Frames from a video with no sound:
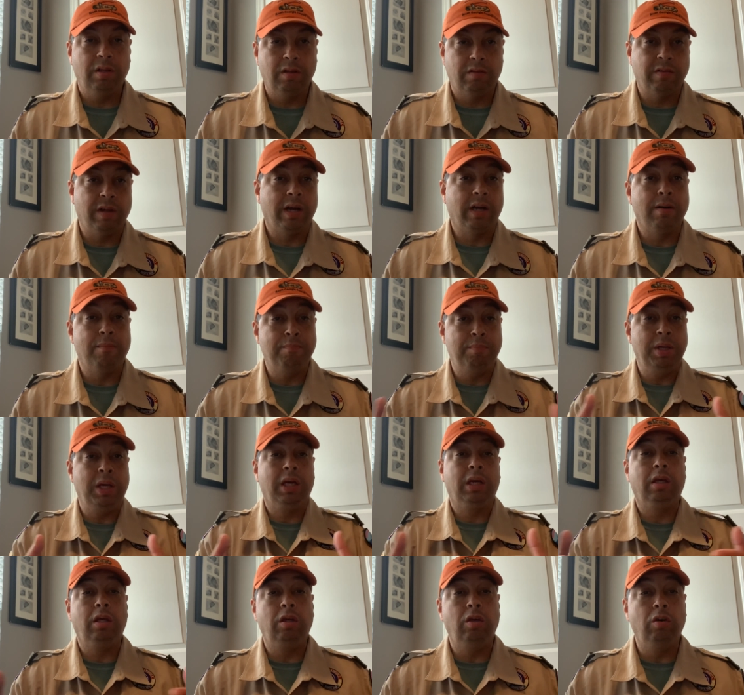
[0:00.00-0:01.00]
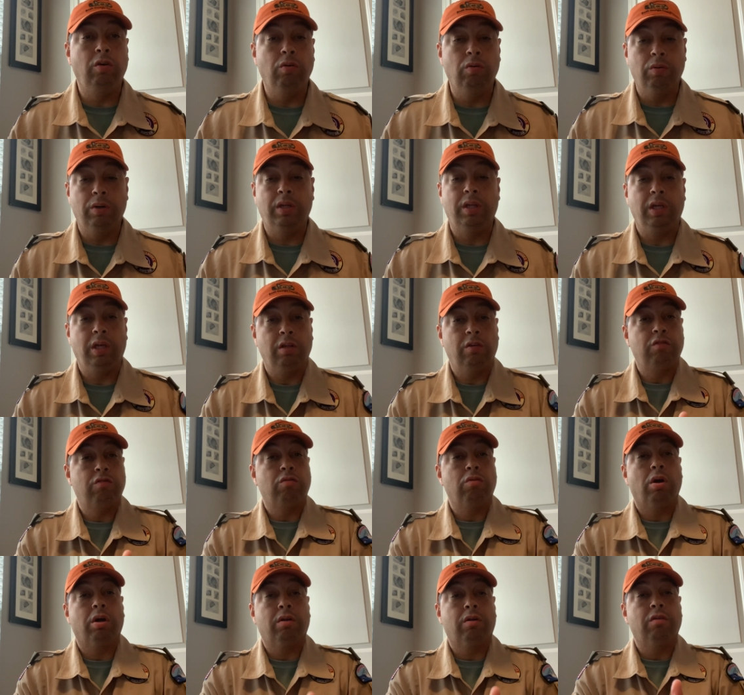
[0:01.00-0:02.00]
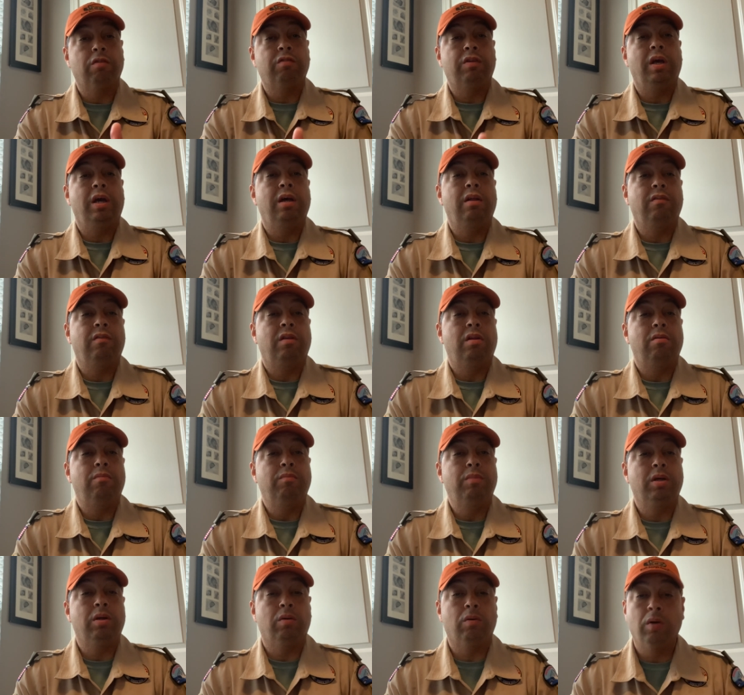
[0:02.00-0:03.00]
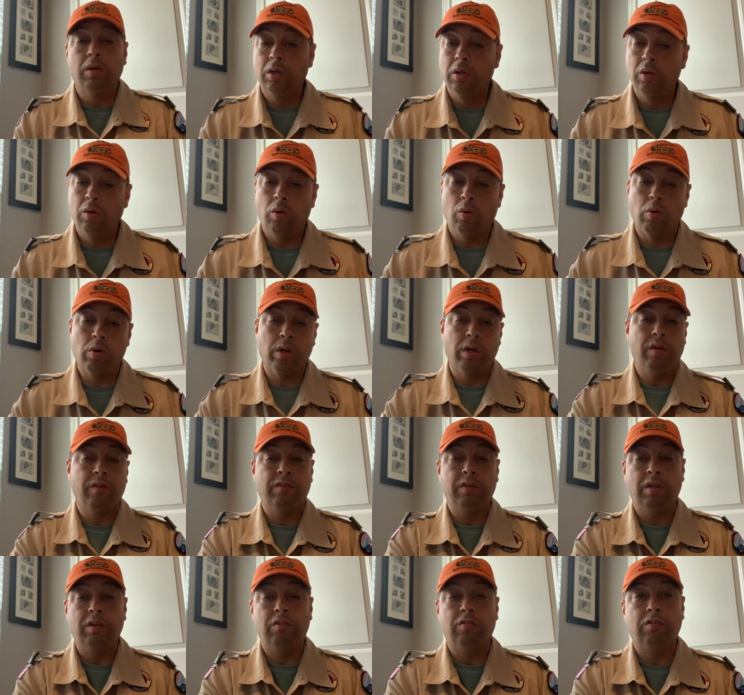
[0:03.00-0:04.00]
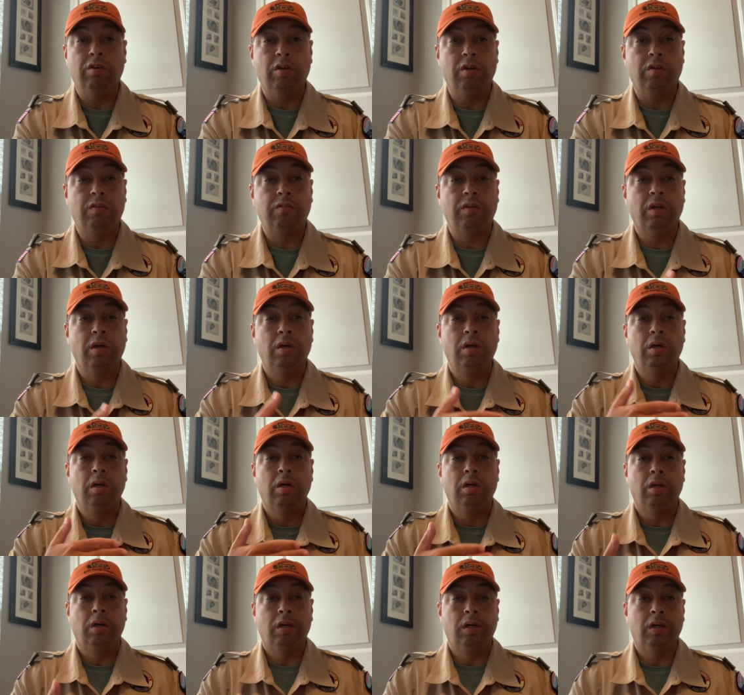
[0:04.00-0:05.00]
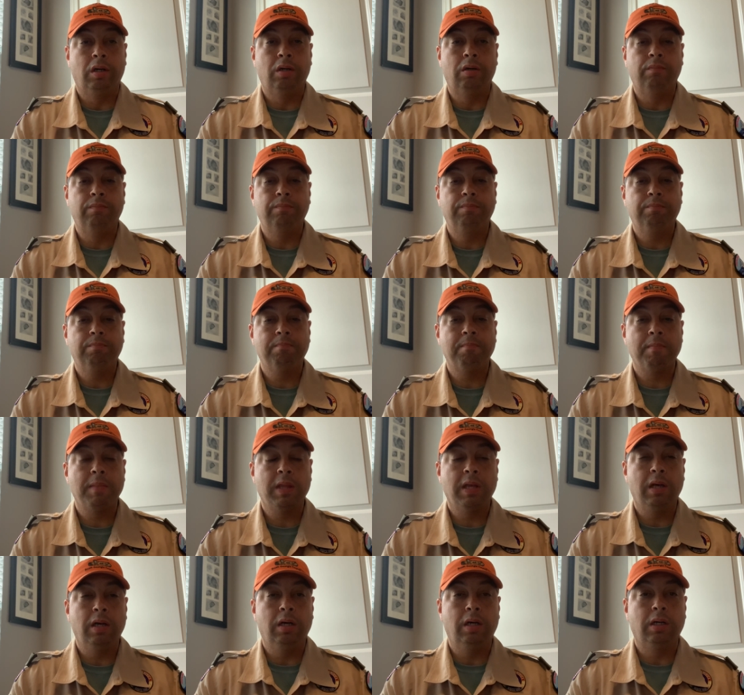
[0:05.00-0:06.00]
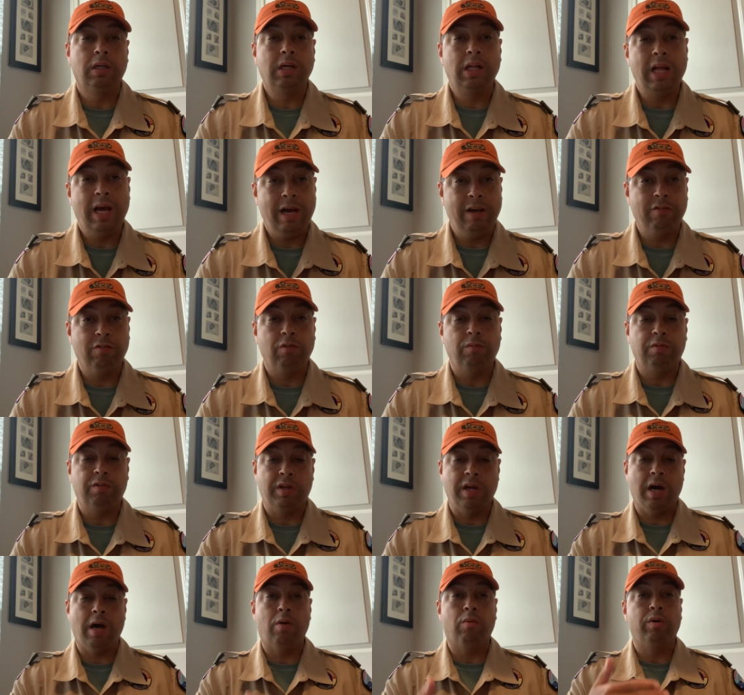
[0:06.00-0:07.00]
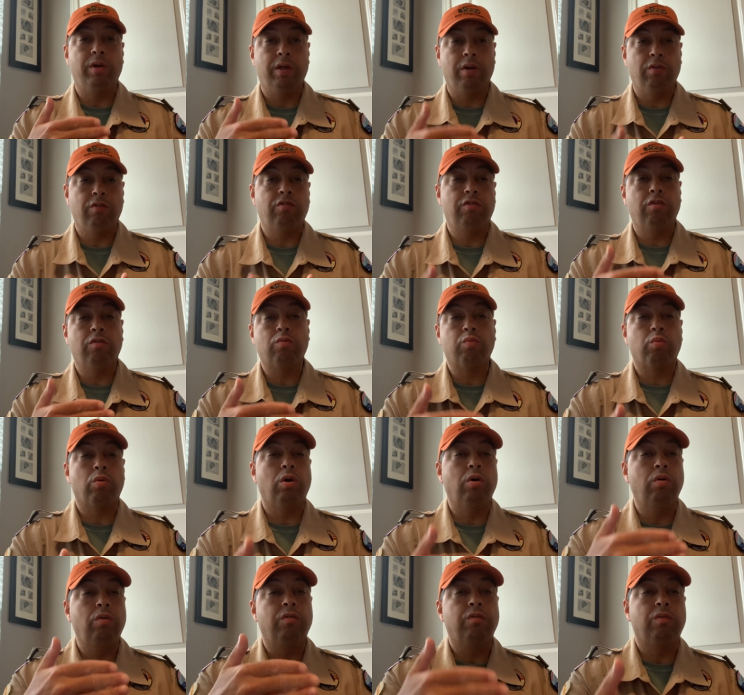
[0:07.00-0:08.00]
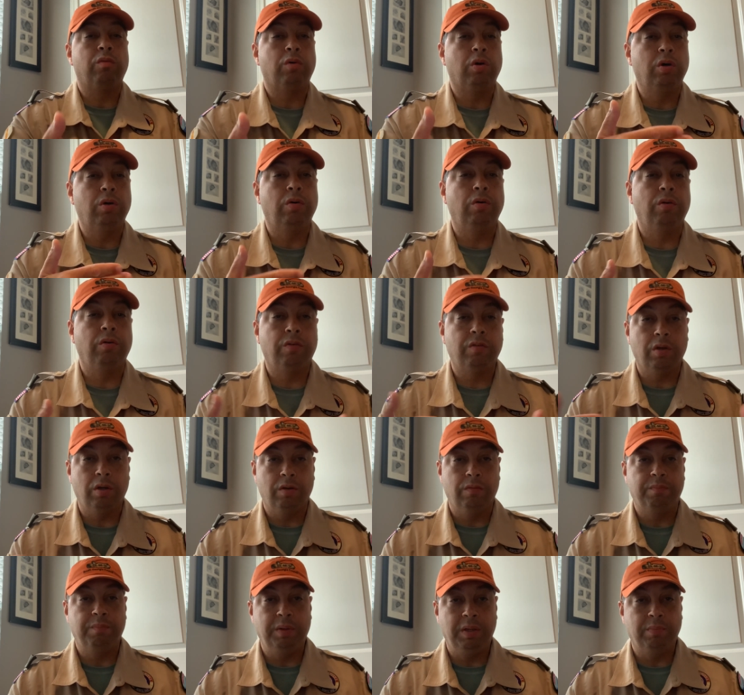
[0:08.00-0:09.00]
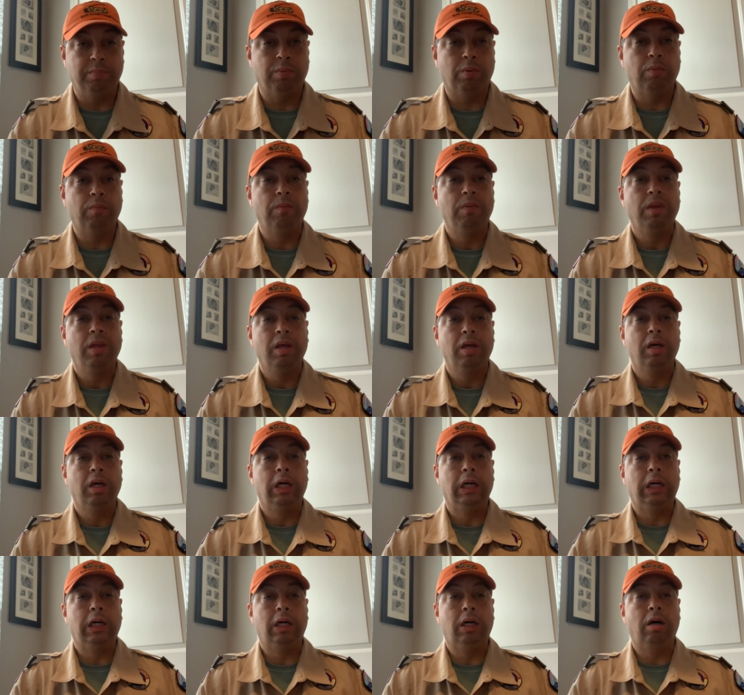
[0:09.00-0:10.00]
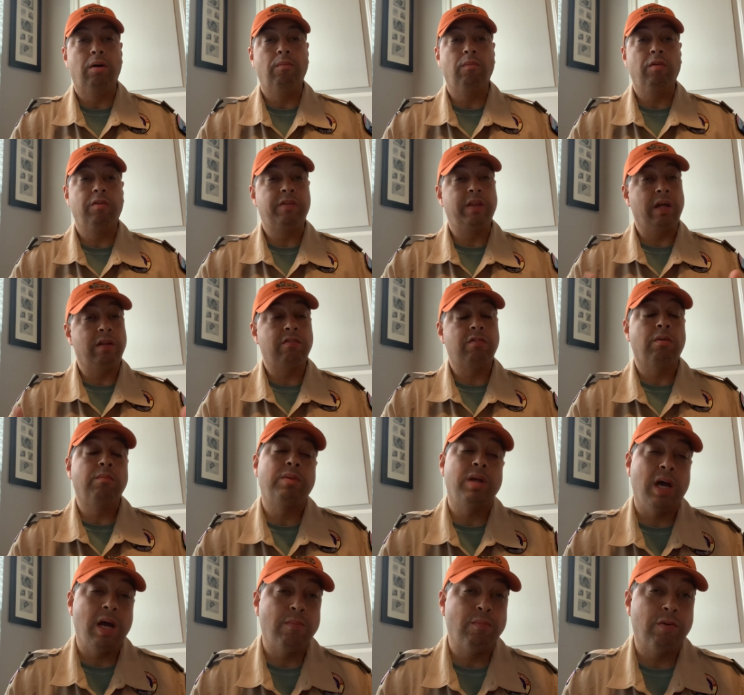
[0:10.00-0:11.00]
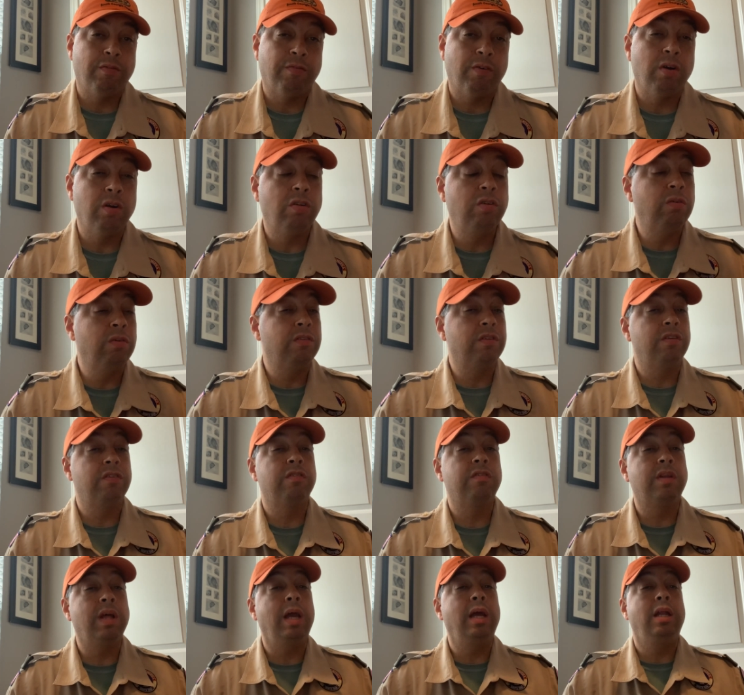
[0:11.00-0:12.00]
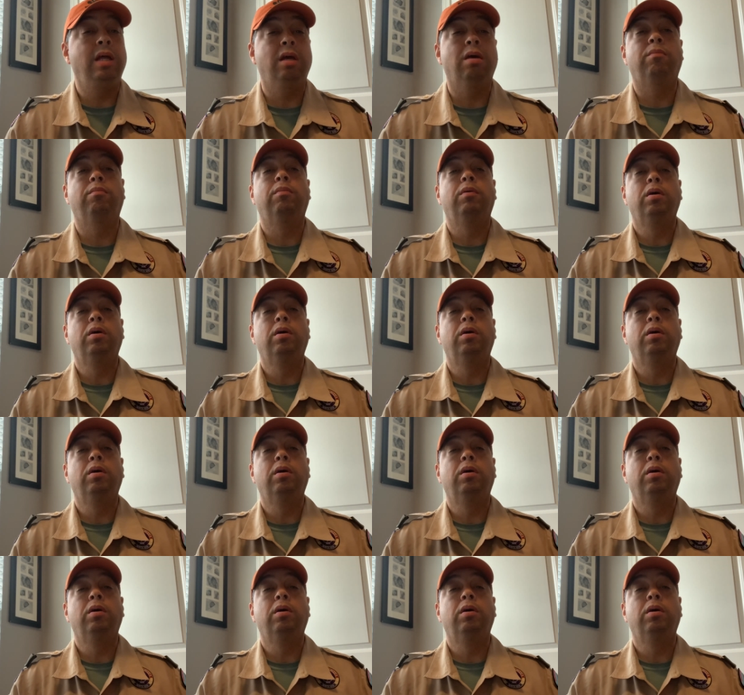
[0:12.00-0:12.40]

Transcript: it's like a big U, and the instructor stands in the middle? Or is it just a classroom style, where there's just rows and rows of people? That's sometimes referred to as a stadium